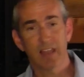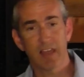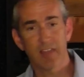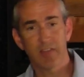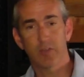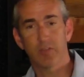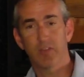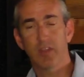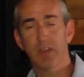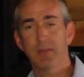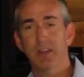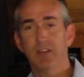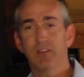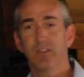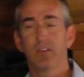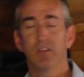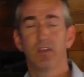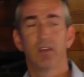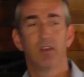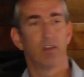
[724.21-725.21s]
out those
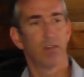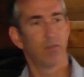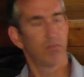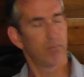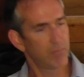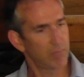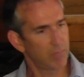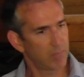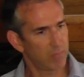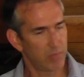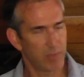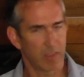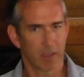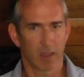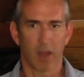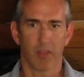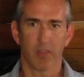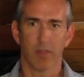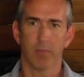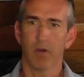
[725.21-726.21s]
demons, they
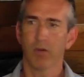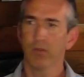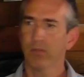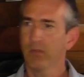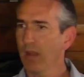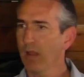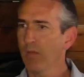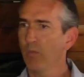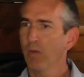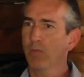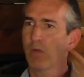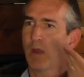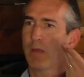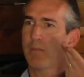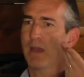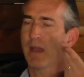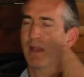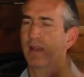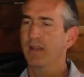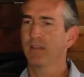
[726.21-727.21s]
got in the boat and went right
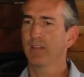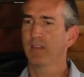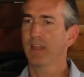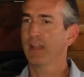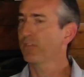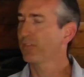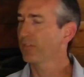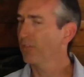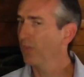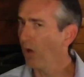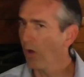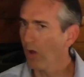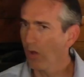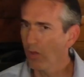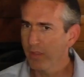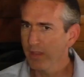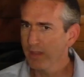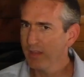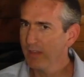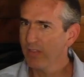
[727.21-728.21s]
back. That's
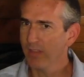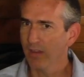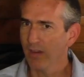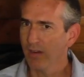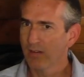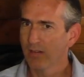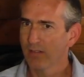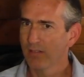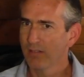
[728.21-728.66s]
all they did there.